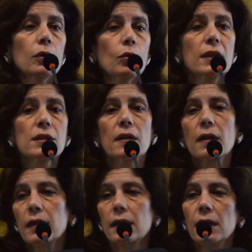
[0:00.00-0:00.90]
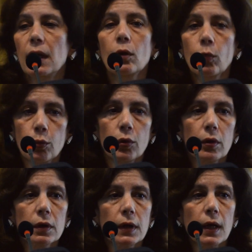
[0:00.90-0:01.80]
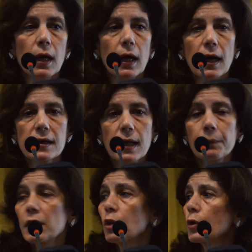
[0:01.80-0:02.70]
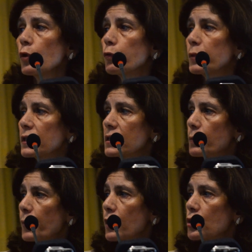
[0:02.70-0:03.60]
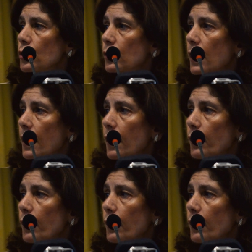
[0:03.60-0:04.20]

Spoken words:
you can see that the entire world has some degree of participation,